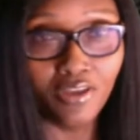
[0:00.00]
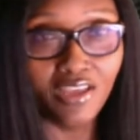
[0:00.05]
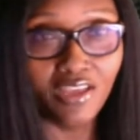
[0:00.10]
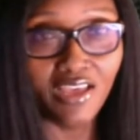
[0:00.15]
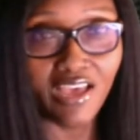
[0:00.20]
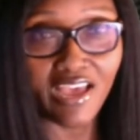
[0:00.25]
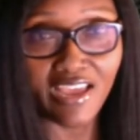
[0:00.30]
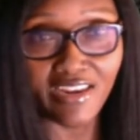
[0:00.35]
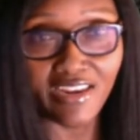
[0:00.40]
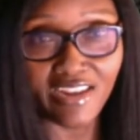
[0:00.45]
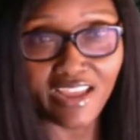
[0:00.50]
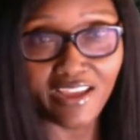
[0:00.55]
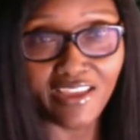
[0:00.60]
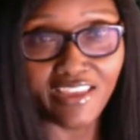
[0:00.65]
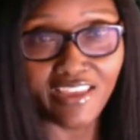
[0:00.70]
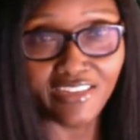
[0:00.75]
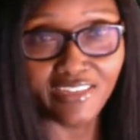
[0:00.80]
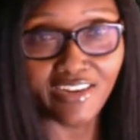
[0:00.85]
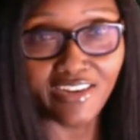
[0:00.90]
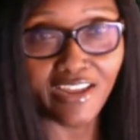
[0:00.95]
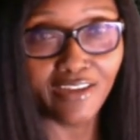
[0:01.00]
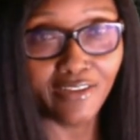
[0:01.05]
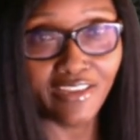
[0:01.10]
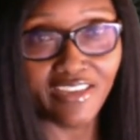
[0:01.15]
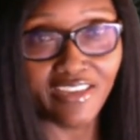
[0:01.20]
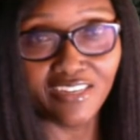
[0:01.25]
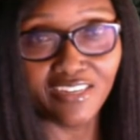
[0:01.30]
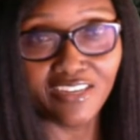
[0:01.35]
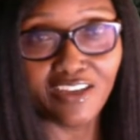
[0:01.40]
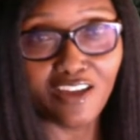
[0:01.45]
And I had
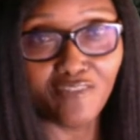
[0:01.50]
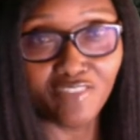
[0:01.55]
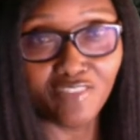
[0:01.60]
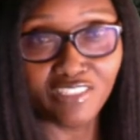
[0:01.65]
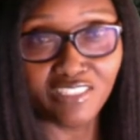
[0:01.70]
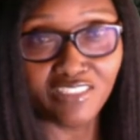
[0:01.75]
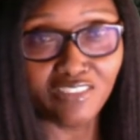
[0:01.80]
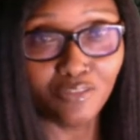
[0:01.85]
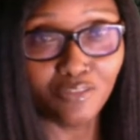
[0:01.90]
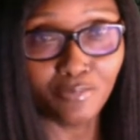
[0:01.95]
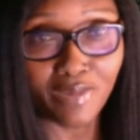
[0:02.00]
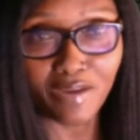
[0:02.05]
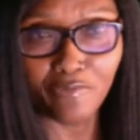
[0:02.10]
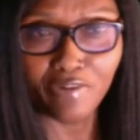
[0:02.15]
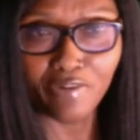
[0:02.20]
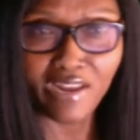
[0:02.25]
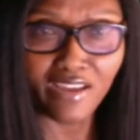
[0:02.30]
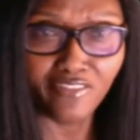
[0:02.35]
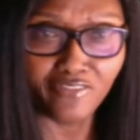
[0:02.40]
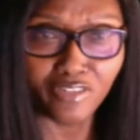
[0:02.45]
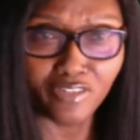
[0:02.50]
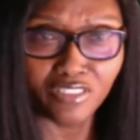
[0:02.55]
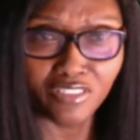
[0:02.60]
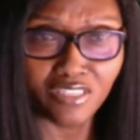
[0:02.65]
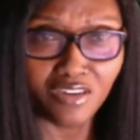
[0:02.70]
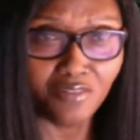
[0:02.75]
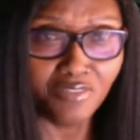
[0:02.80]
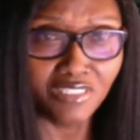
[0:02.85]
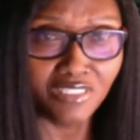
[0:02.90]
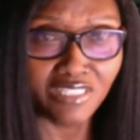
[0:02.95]
a conversation about it. When I first saw, I
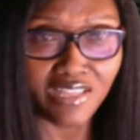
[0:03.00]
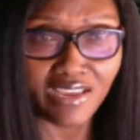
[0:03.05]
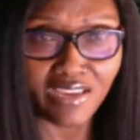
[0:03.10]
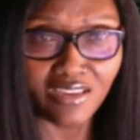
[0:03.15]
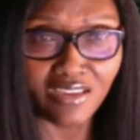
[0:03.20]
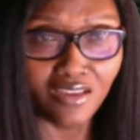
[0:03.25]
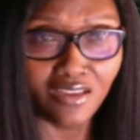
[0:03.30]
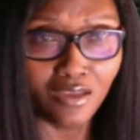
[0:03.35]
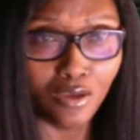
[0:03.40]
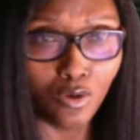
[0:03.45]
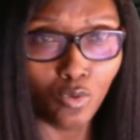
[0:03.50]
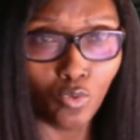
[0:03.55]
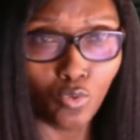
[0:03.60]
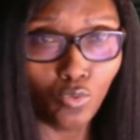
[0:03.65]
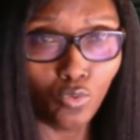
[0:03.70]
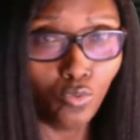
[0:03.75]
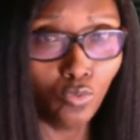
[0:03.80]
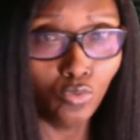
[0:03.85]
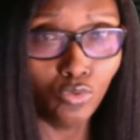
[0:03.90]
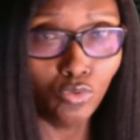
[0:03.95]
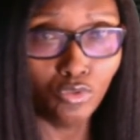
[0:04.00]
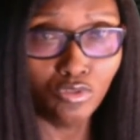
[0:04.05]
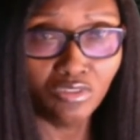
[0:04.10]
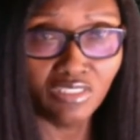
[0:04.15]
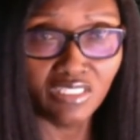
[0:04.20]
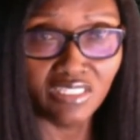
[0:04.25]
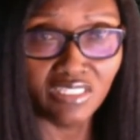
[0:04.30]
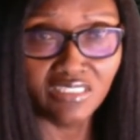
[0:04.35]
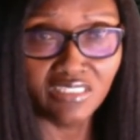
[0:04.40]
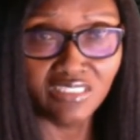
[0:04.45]
was like, "Ooh, you see
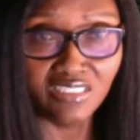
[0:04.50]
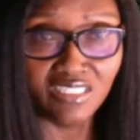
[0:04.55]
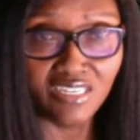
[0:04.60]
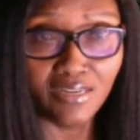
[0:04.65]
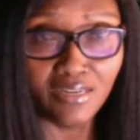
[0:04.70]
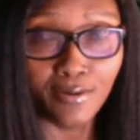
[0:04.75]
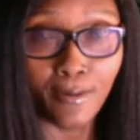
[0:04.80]
this shit?"